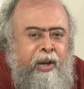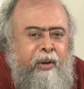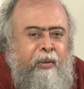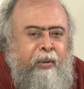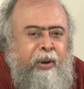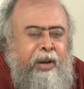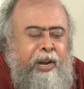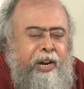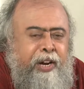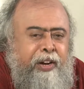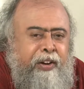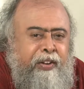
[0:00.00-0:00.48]

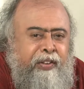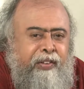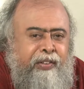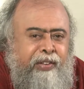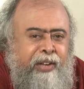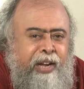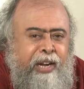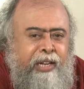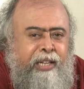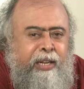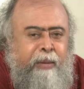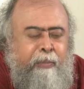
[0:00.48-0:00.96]
where it is
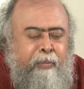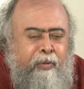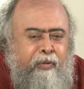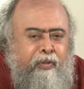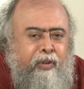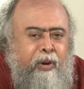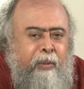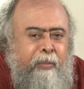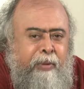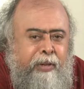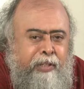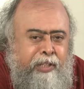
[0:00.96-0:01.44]
said that
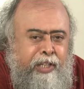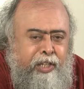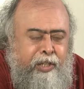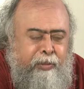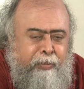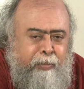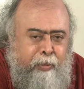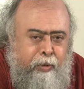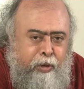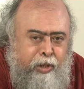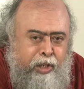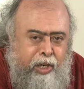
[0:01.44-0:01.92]
performing this
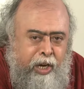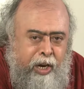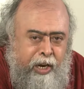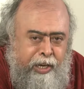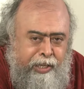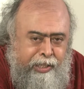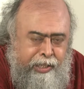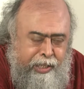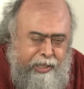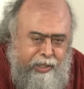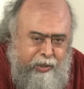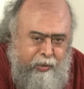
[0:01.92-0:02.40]
puja
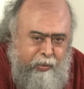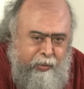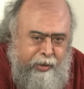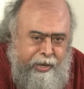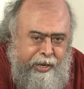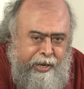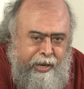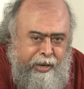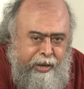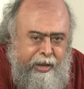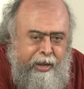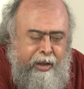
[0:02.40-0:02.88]
in this
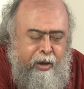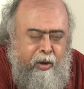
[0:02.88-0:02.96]
way